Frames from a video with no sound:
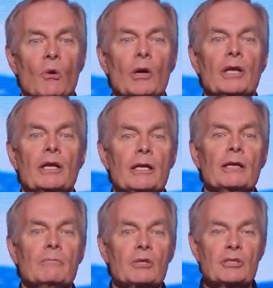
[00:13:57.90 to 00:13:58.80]
born
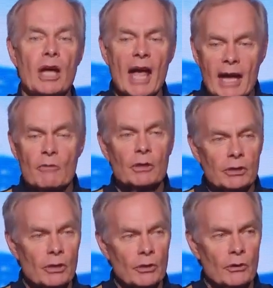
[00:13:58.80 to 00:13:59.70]
again, but you hate what
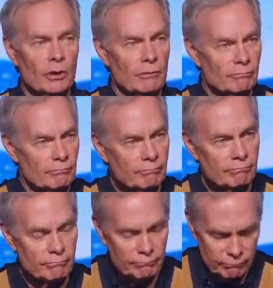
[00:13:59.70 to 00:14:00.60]
they're doing.
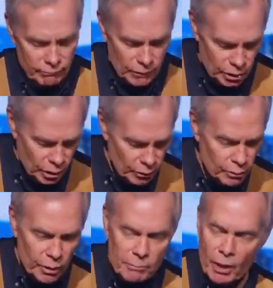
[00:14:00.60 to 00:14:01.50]
You know,
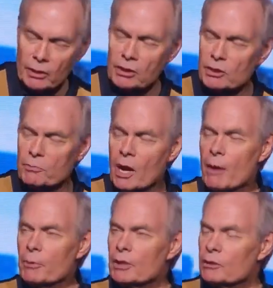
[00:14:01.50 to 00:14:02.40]
when we bought this
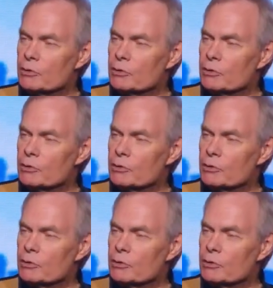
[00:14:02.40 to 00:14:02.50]
property that